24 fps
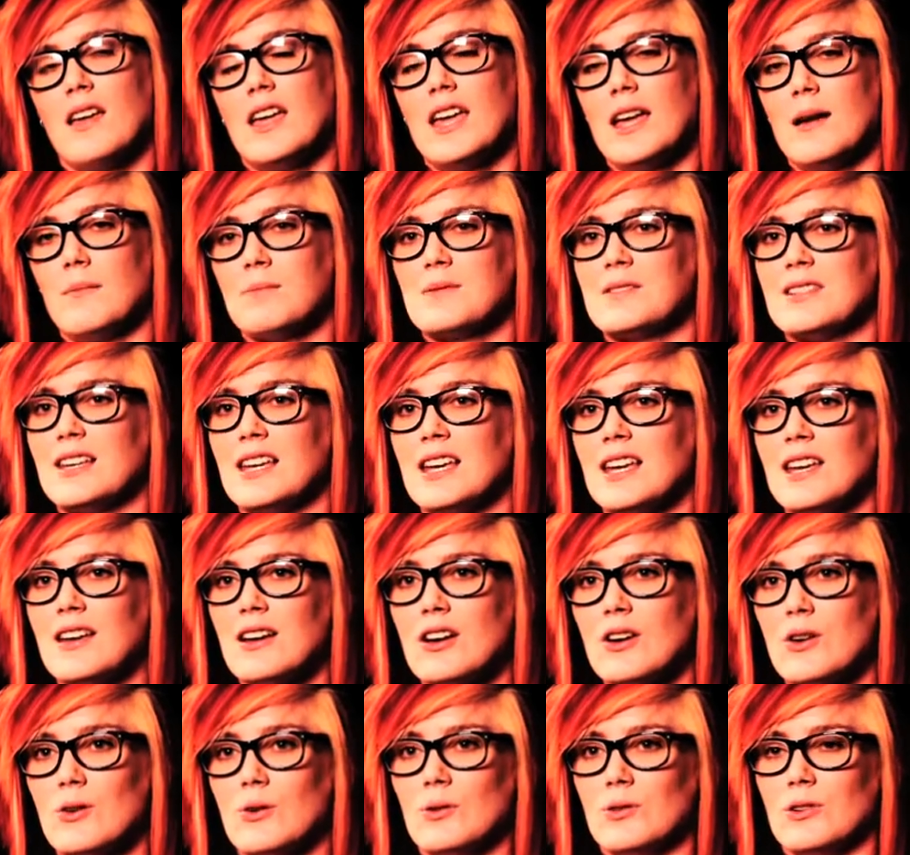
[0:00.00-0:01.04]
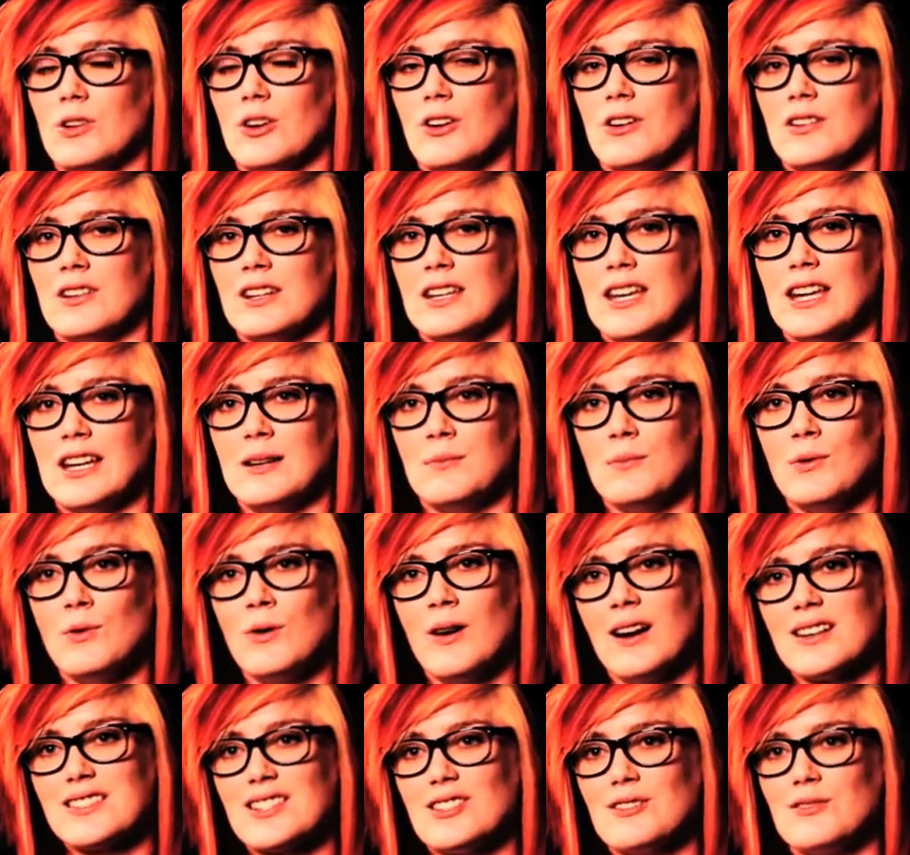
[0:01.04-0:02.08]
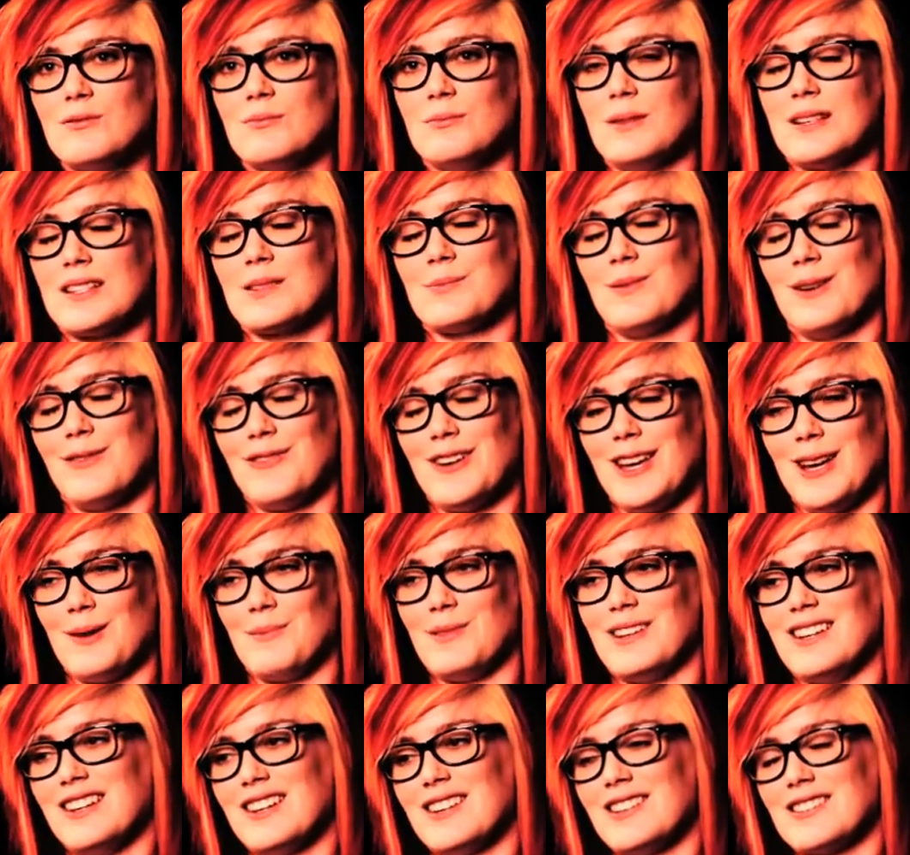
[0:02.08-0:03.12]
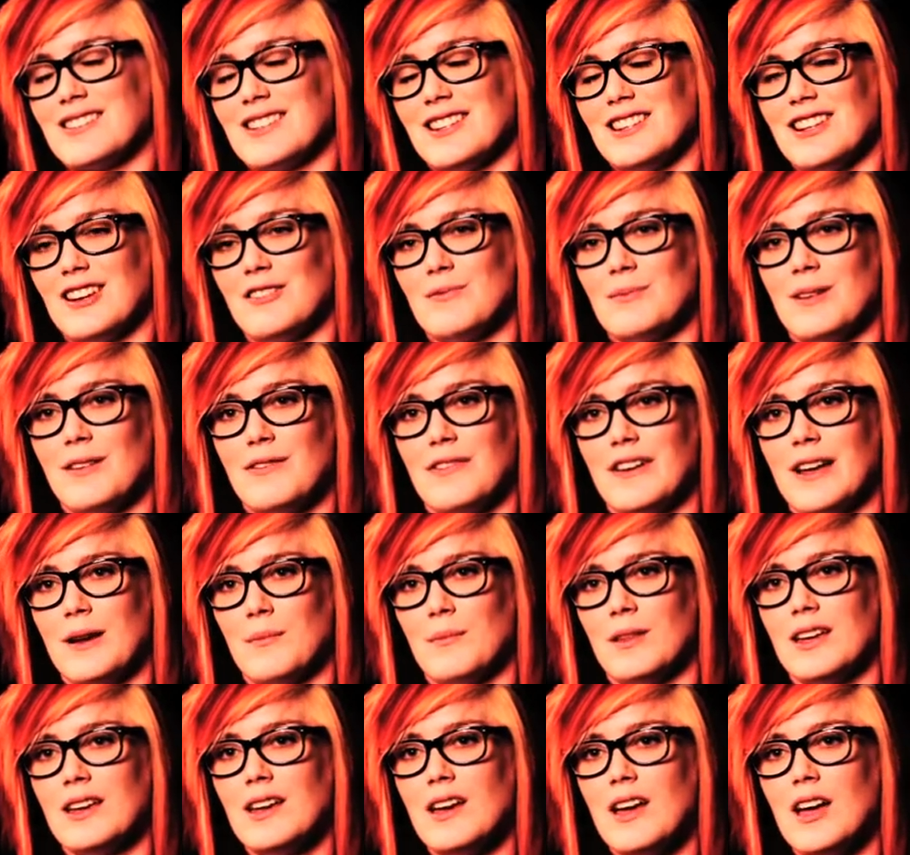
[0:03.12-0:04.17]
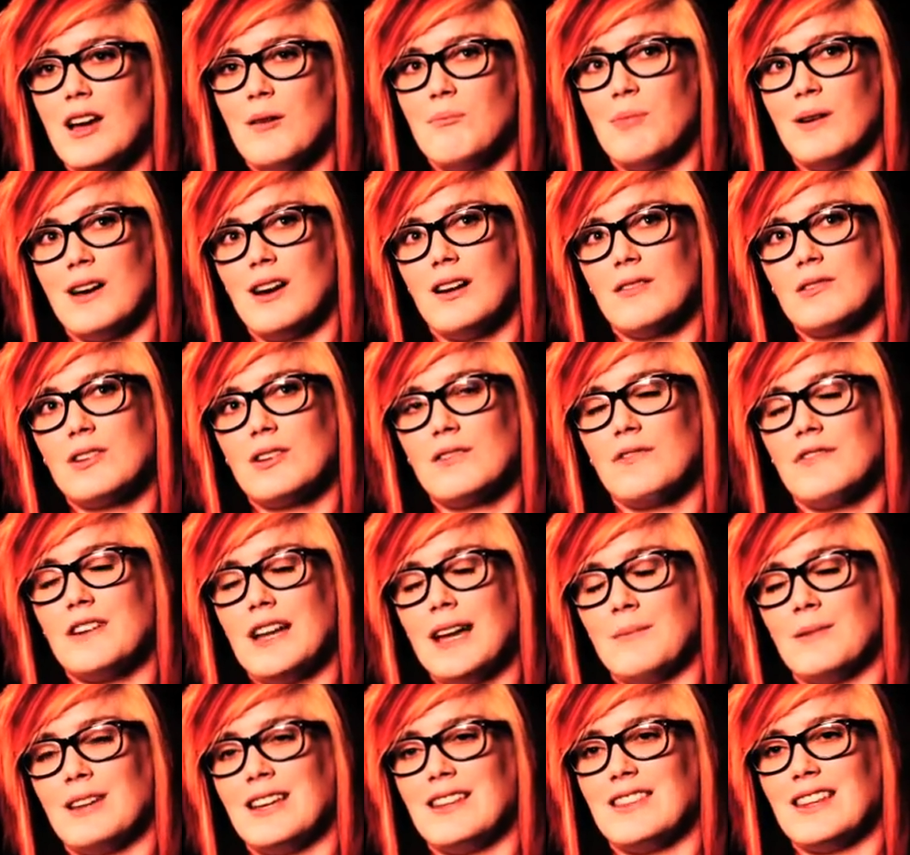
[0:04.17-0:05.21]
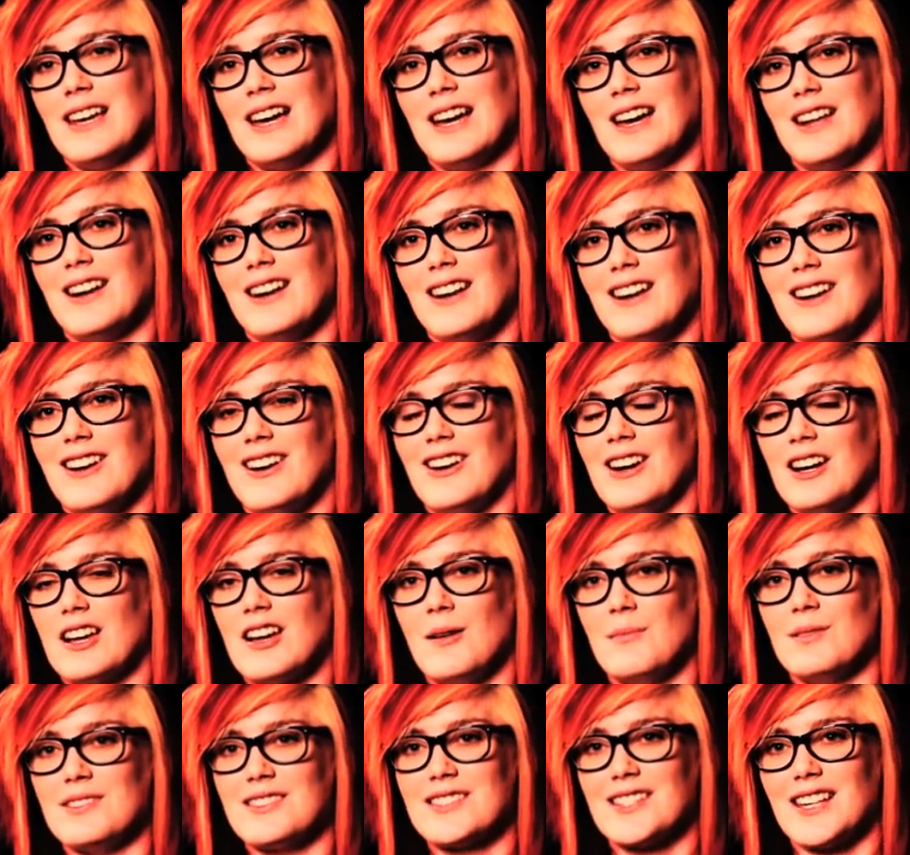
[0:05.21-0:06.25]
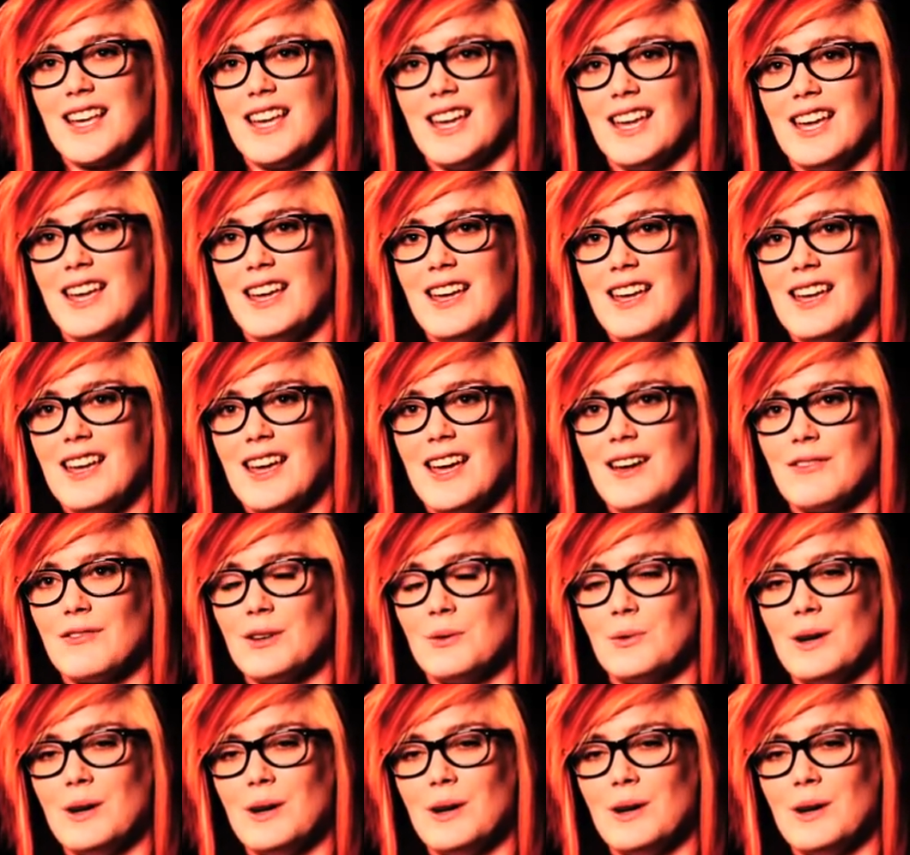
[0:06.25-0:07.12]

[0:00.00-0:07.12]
empty or lonely anymore. I still miss my family because I love my family, but I've got a family that I come and see every